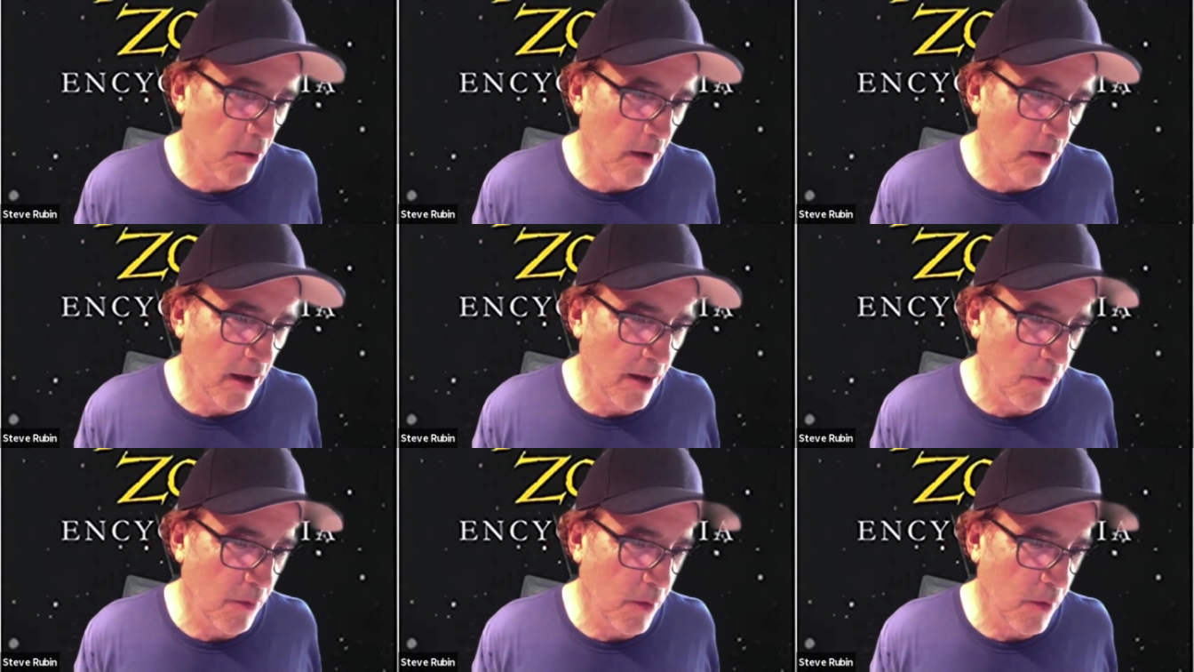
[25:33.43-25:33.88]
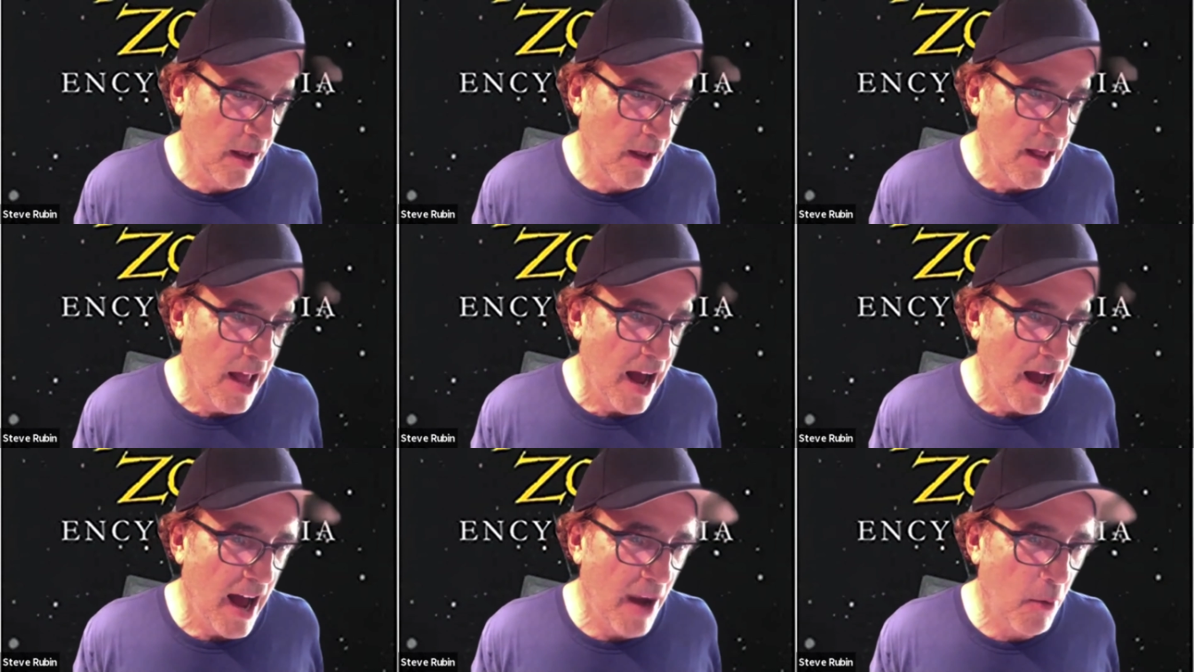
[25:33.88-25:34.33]
Uh,
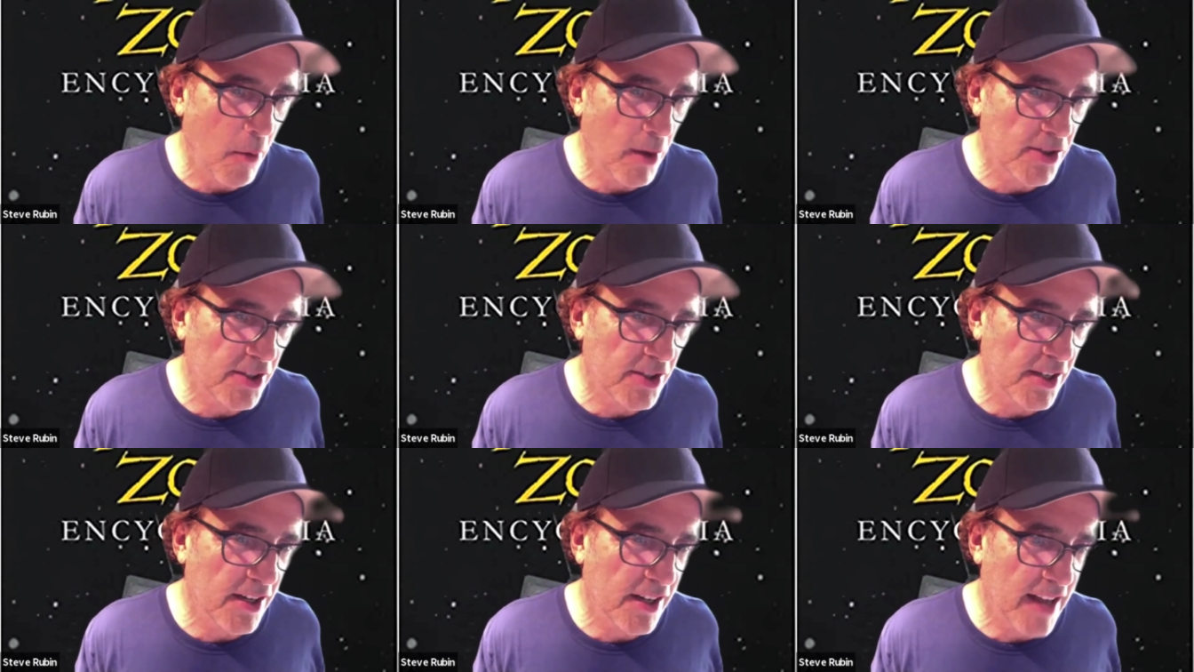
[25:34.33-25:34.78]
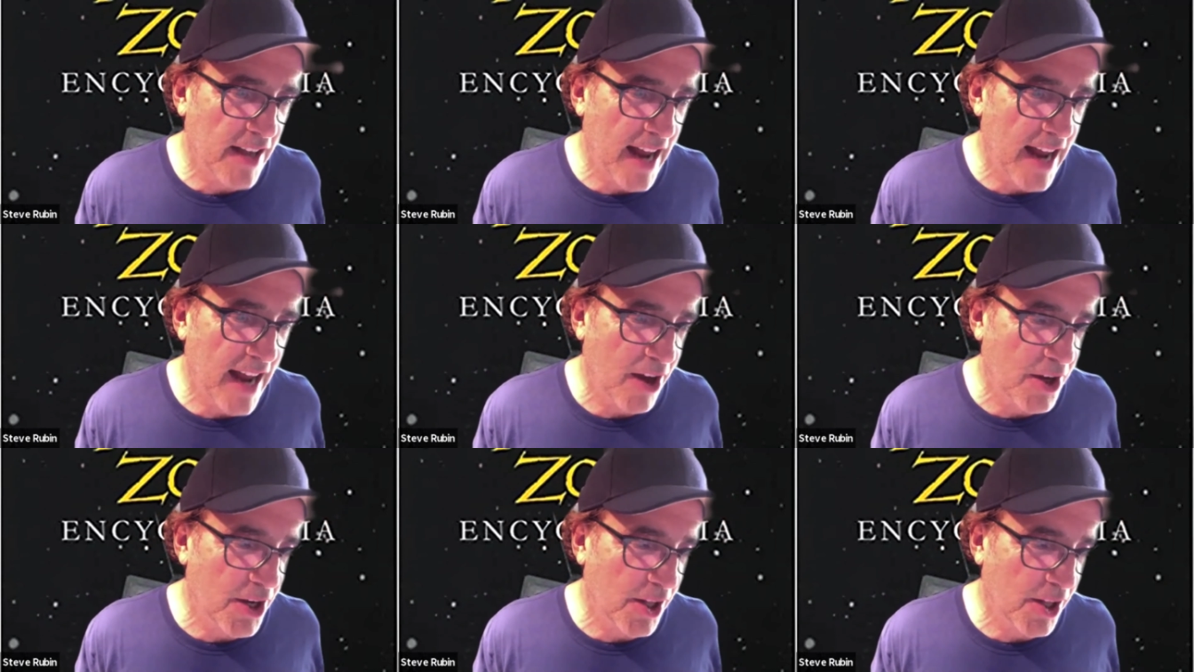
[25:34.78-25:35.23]
I wasn't
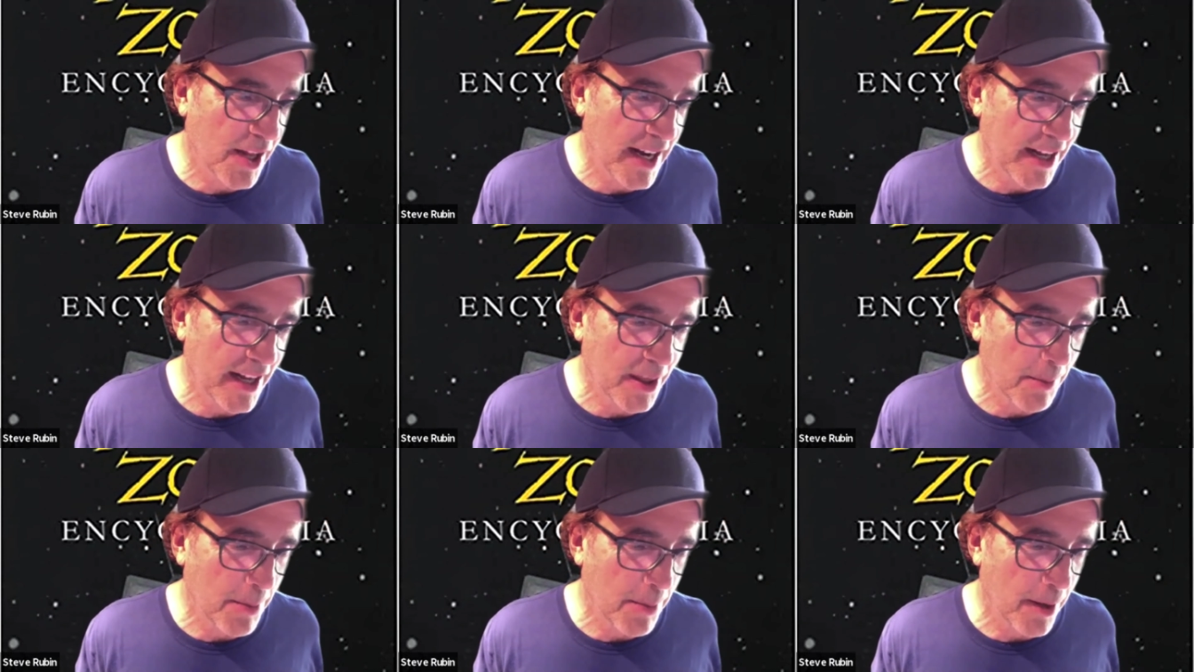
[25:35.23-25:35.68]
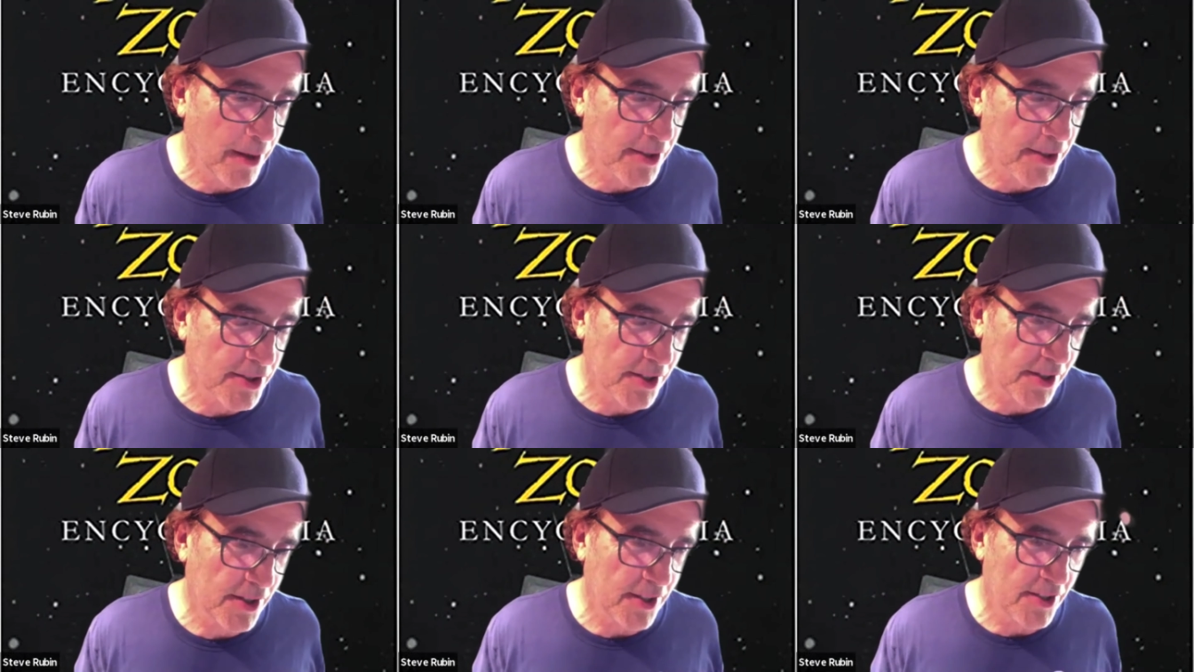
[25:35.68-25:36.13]
calculating the
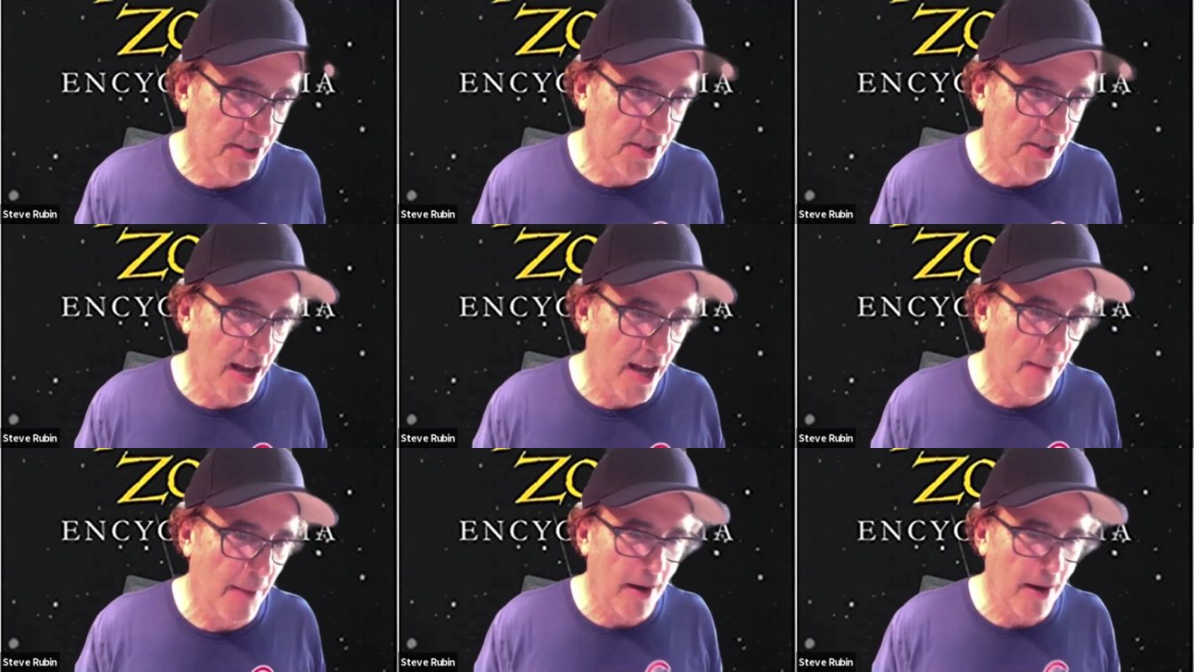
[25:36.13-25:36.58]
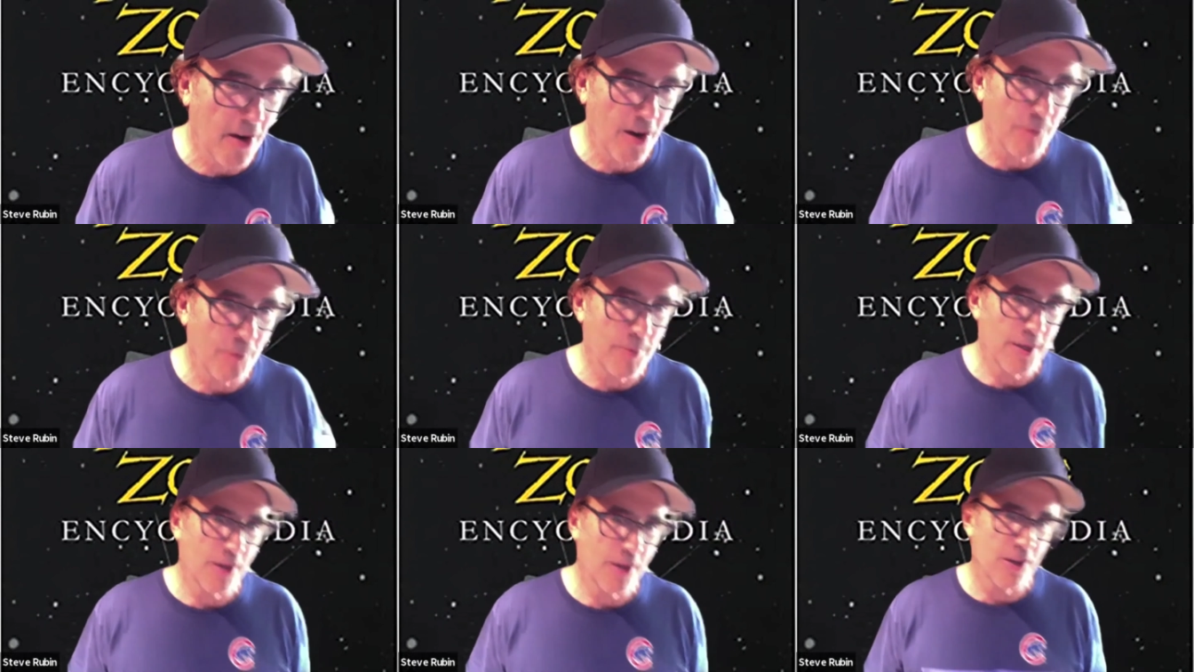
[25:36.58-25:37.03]
pulse at the time,
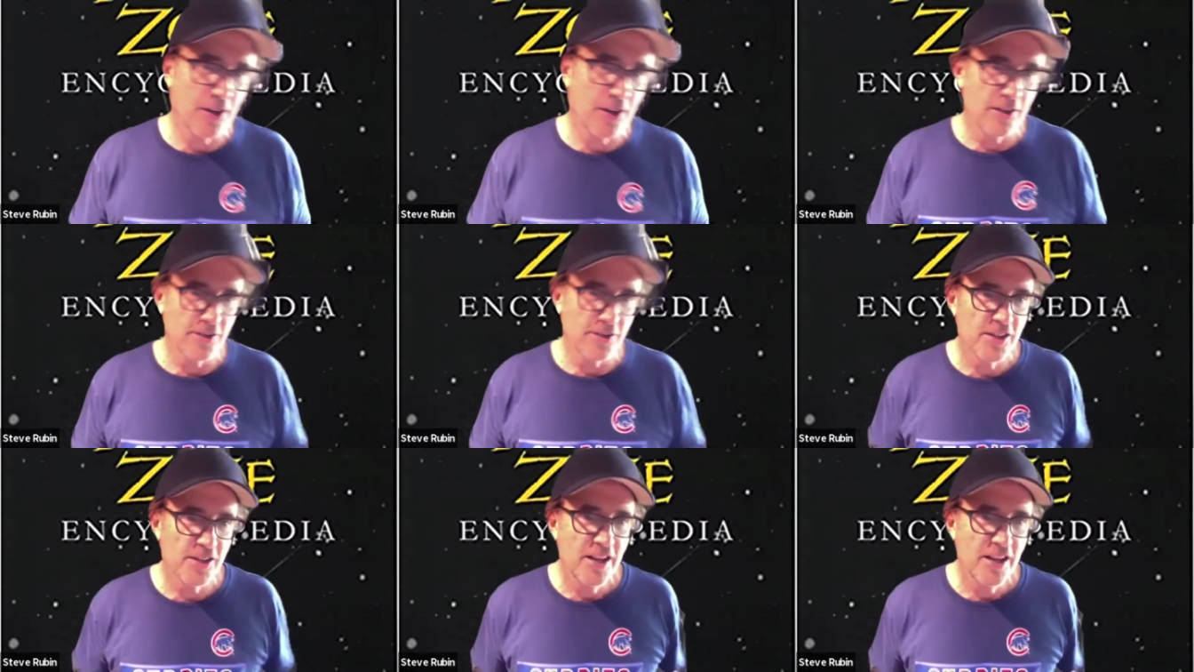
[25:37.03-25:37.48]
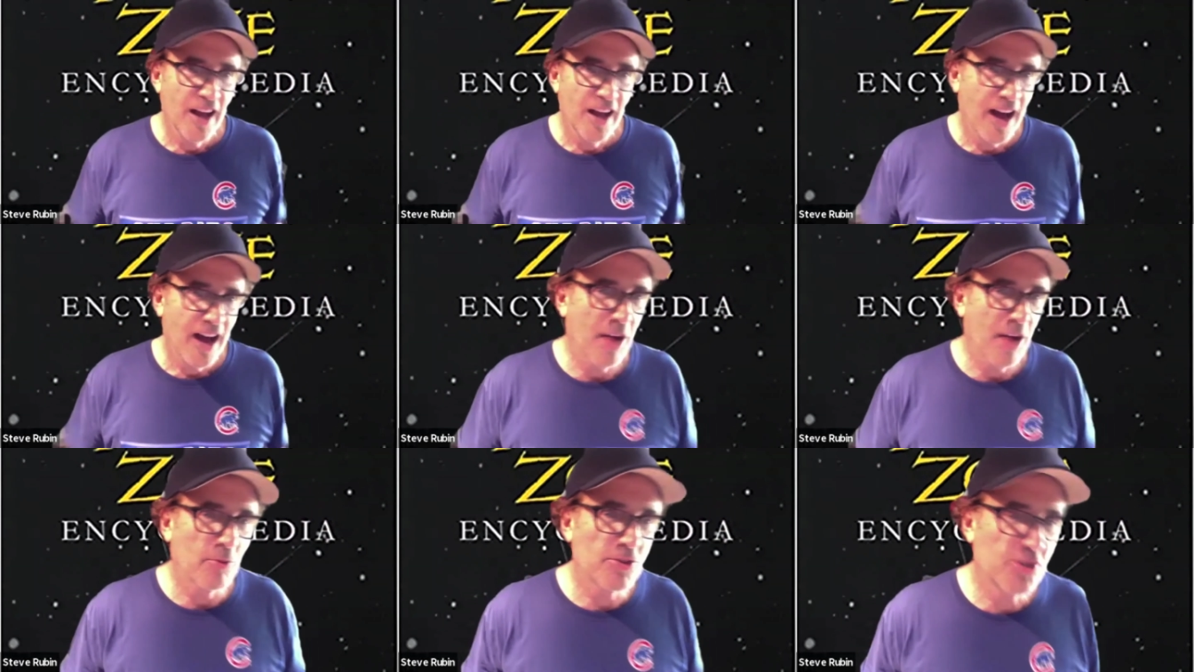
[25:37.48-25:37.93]
Aaron, because
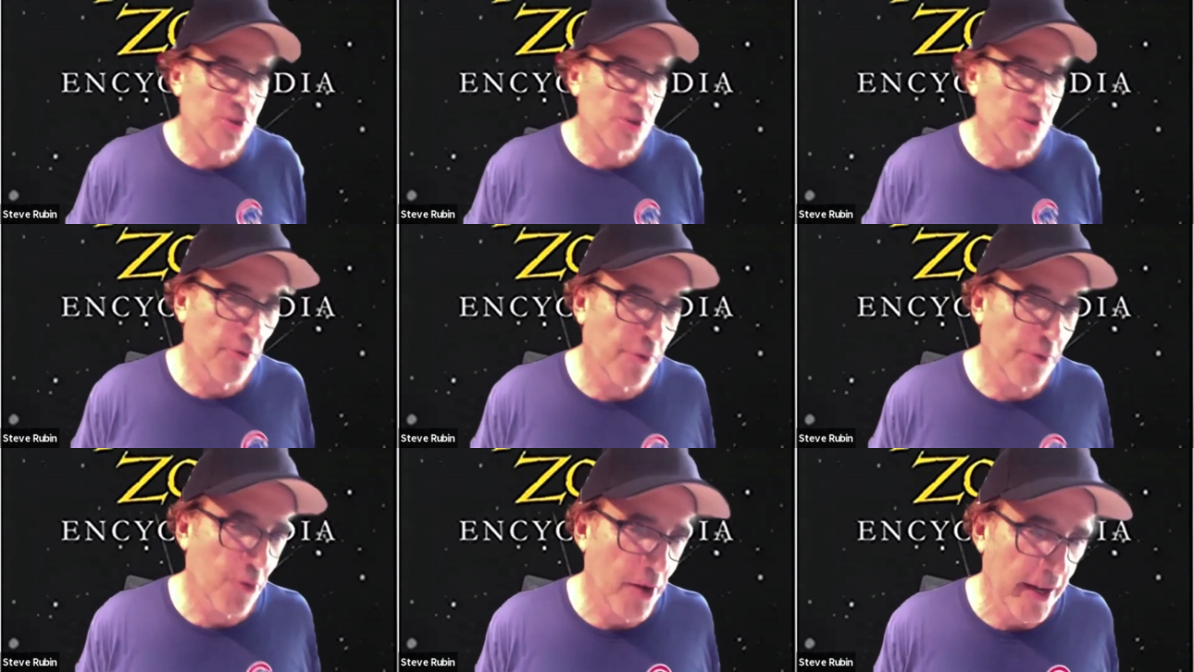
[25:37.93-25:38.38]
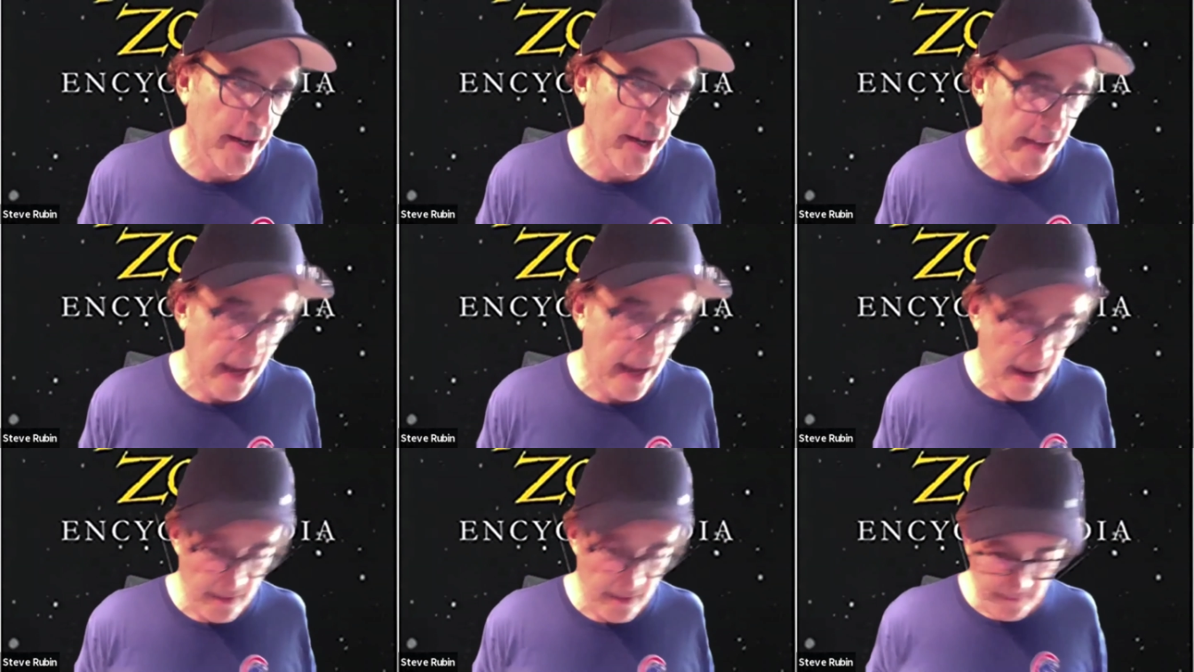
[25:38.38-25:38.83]
I was too freaked out